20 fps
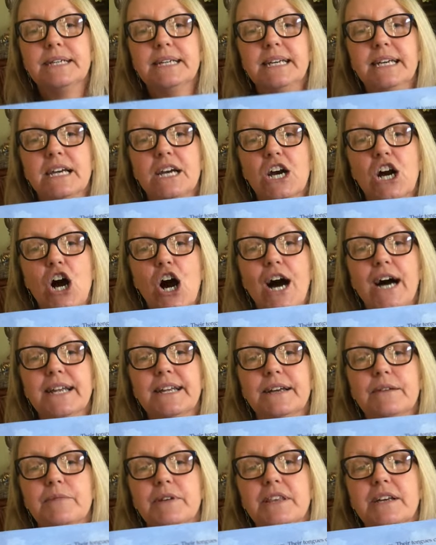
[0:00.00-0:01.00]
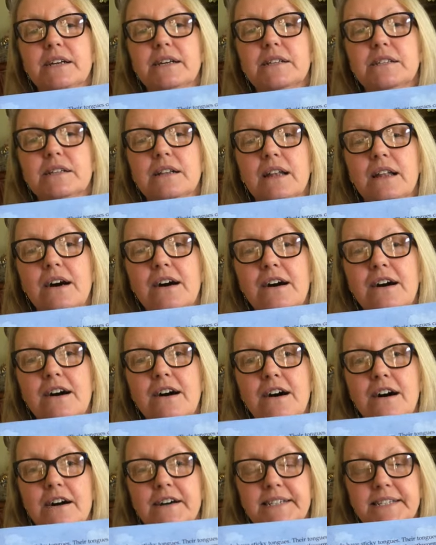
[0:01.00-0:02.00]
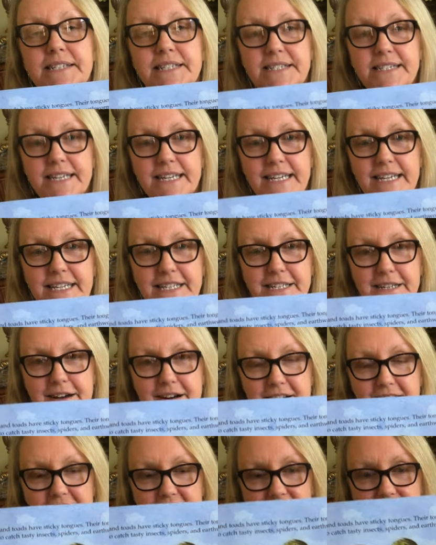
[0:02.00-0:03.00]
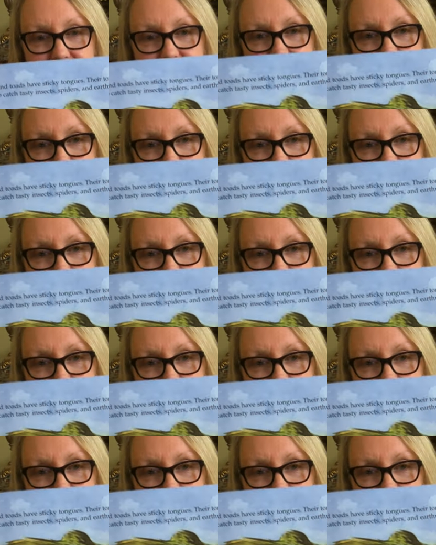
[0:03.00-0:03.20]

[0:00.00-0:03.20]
He caught it with his long sticky tongue.